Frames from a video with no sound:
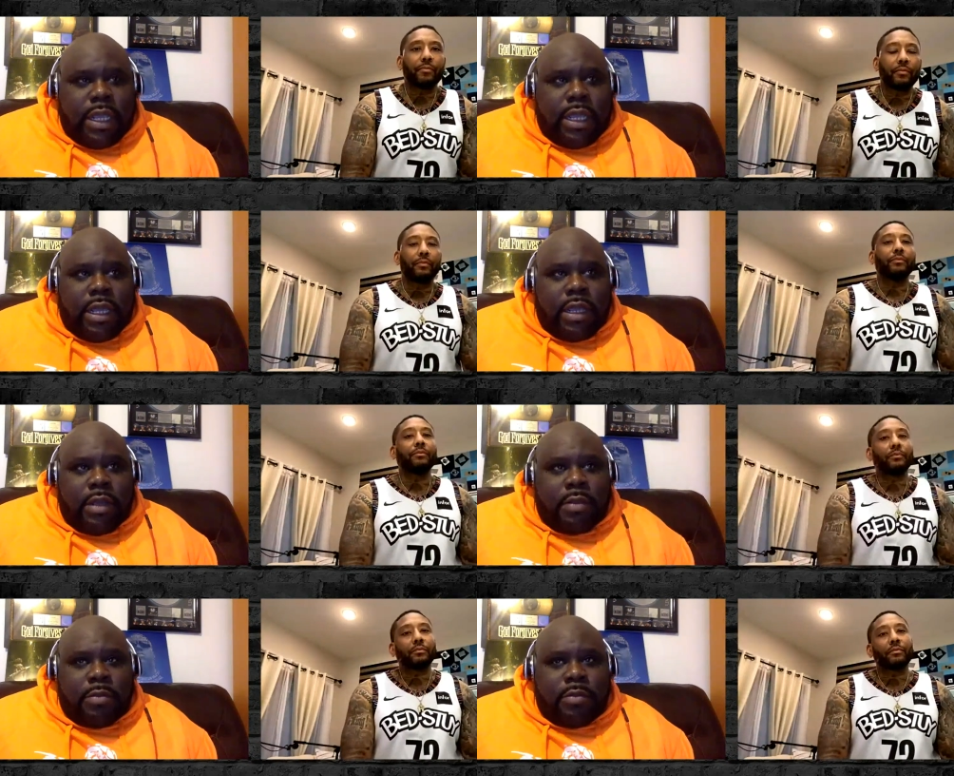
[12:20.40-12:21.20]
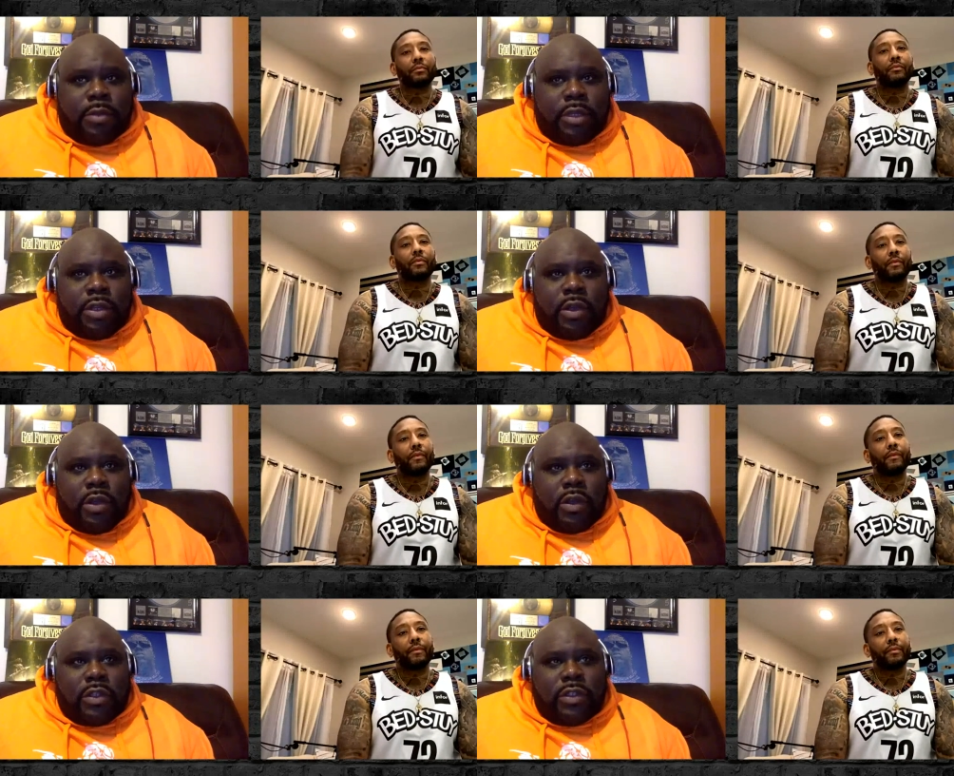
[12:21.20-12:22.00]
Speaker 1: Um, you know,
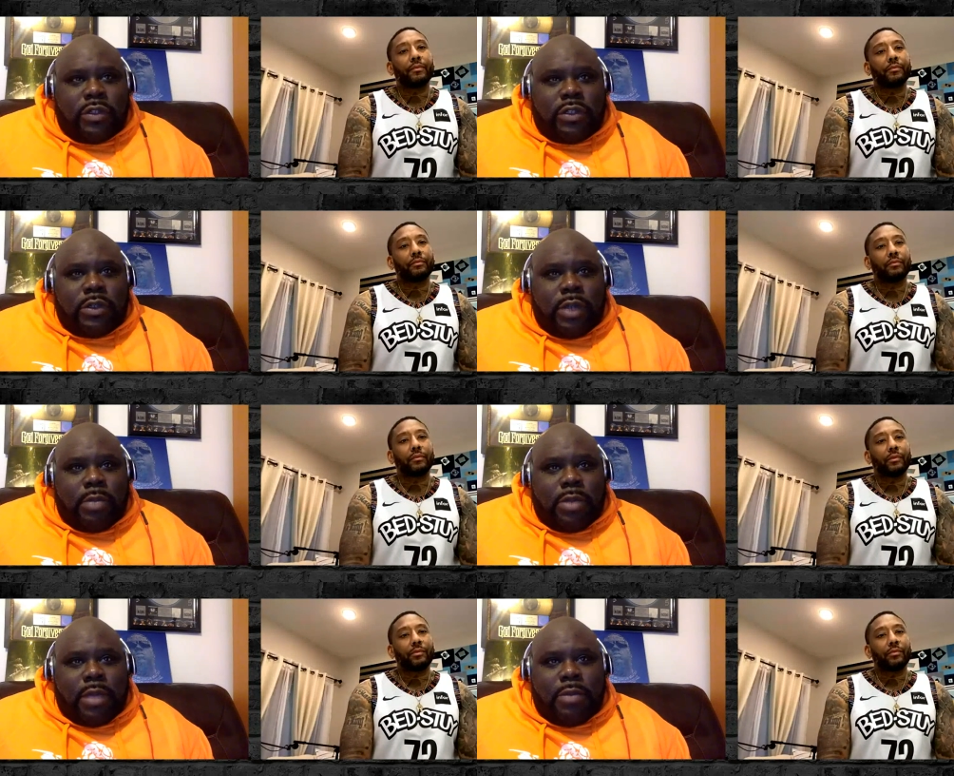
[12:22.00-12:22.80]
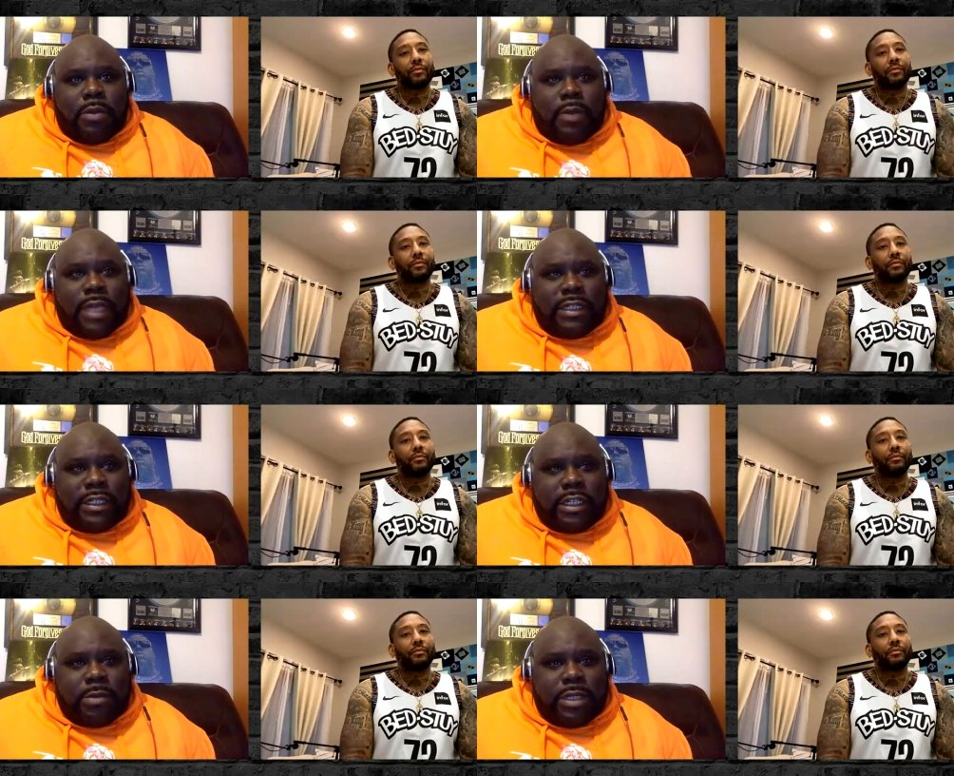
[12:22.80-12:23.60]
also too, I've been, I've been watching
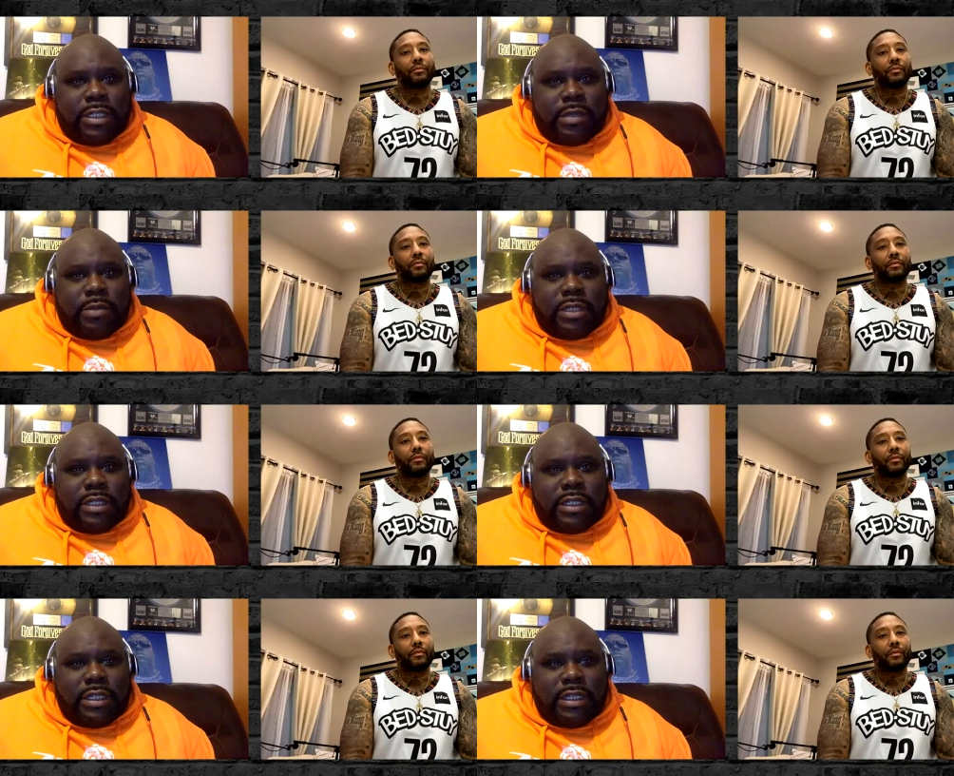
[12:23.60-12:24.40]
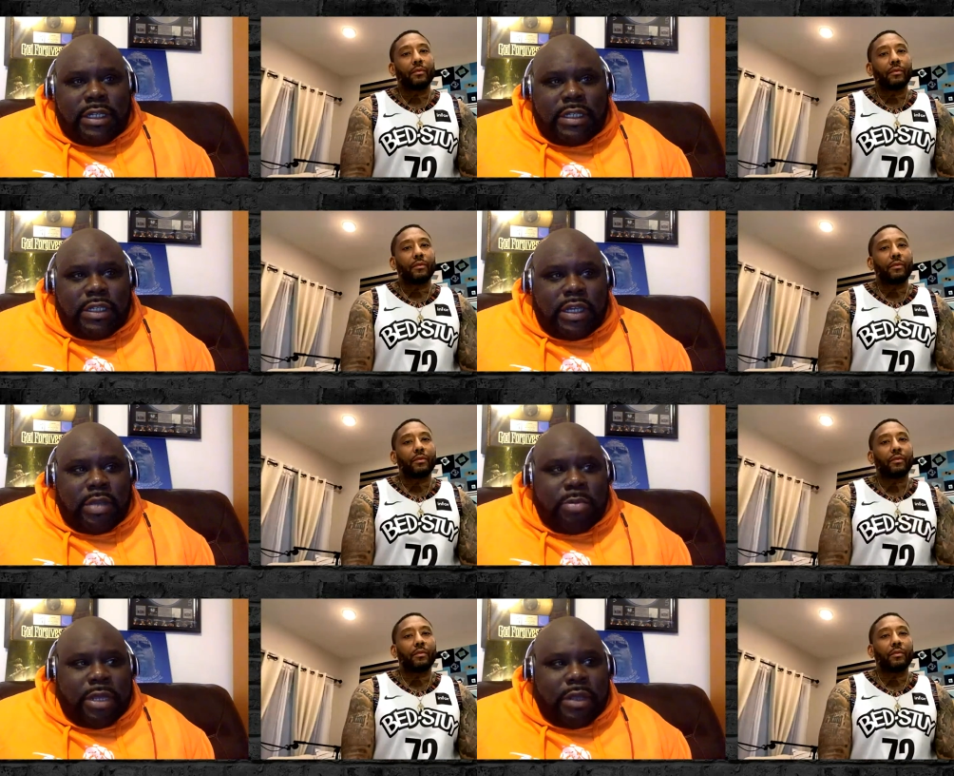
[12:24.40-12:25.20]
MSNBC and they talk
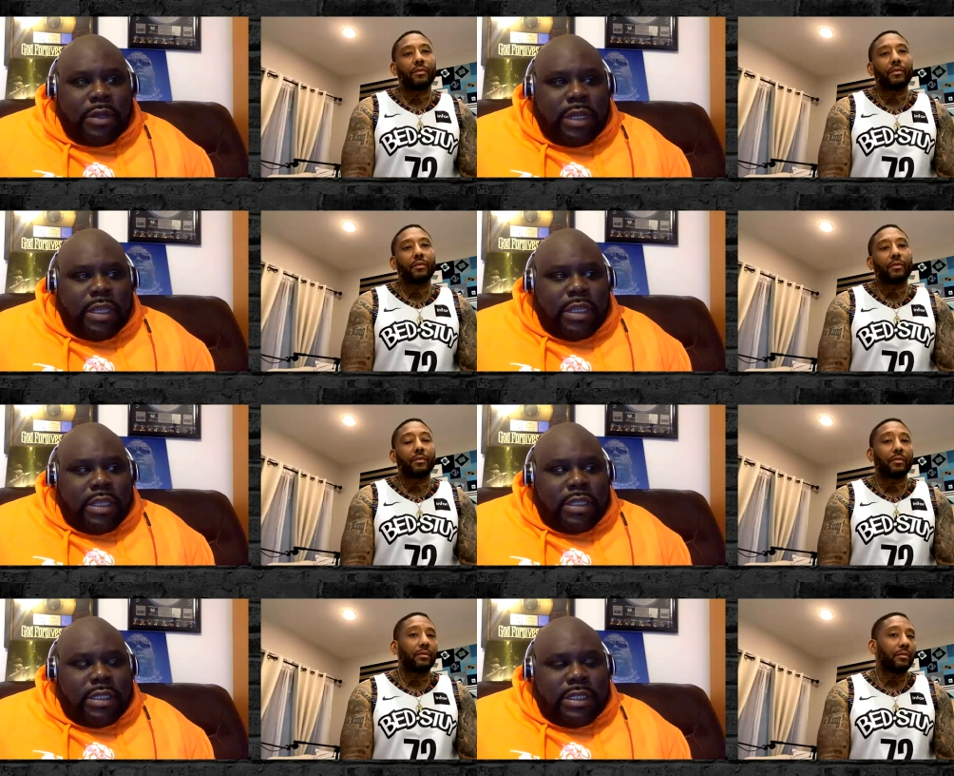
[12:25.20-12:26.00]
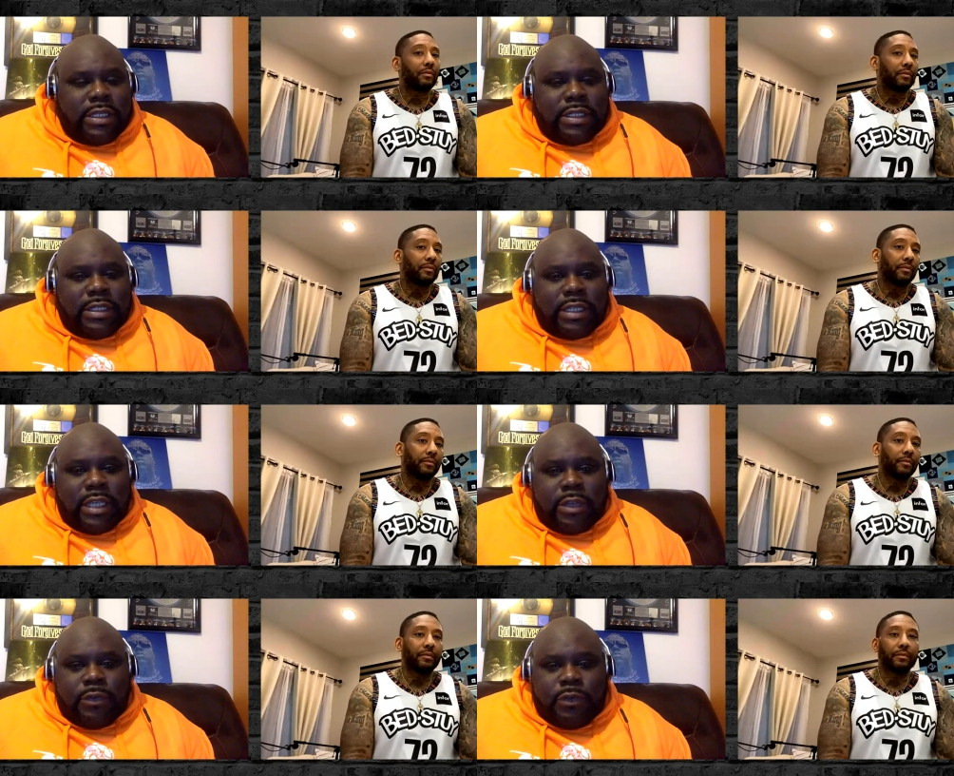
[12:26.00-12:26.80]
about these
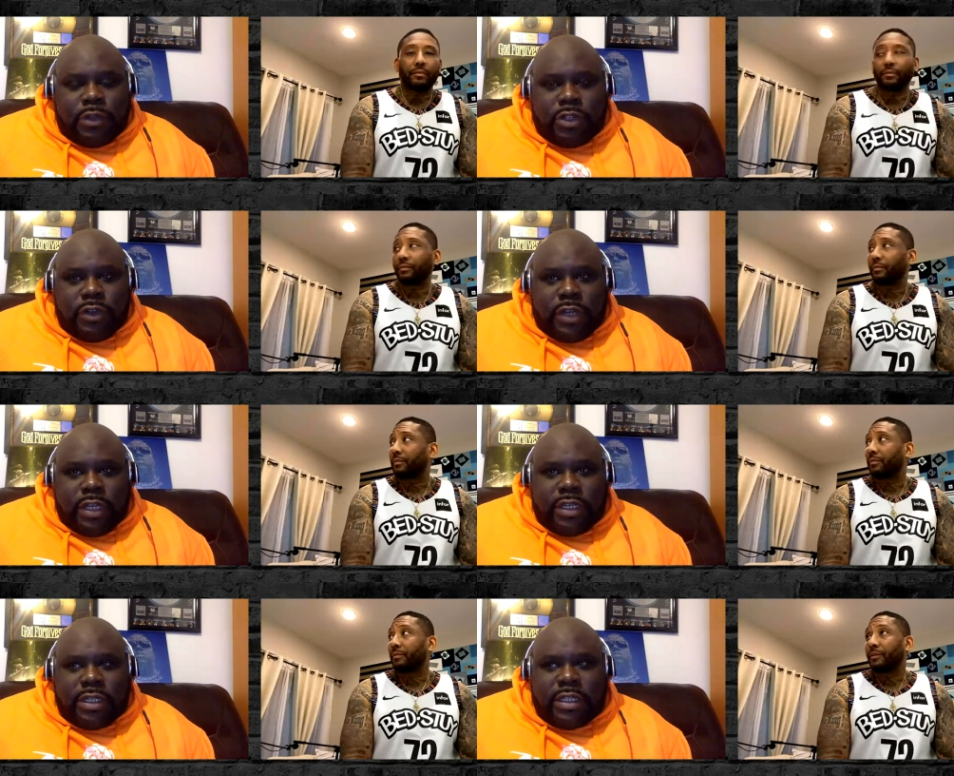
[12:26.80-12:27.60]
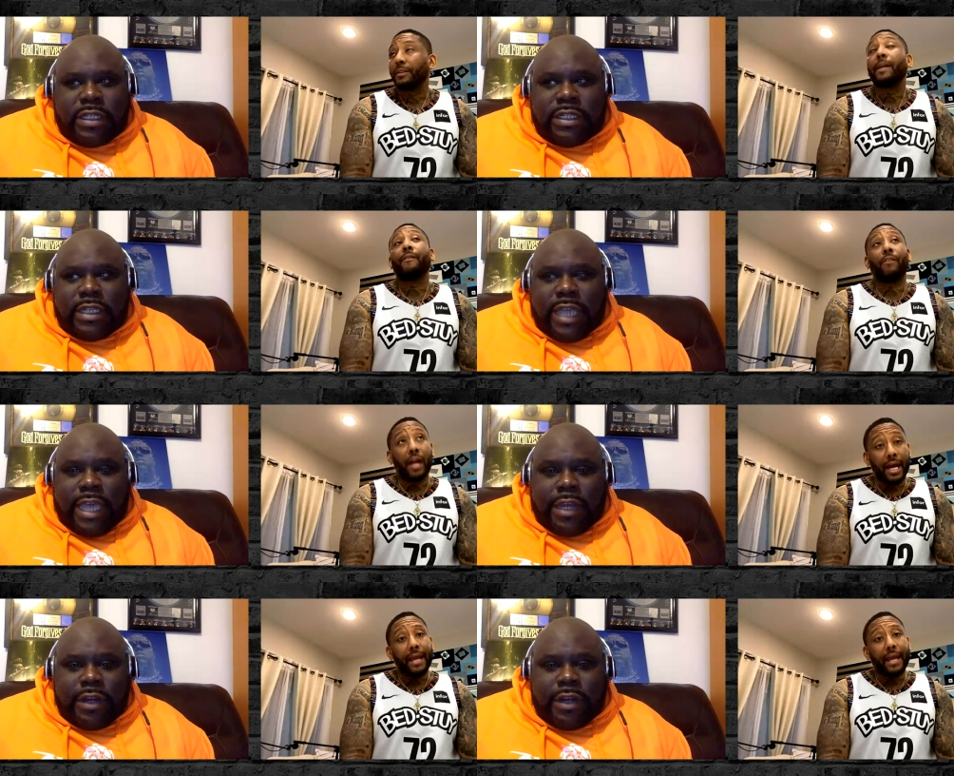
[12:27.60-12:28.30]
infiltrators, these right.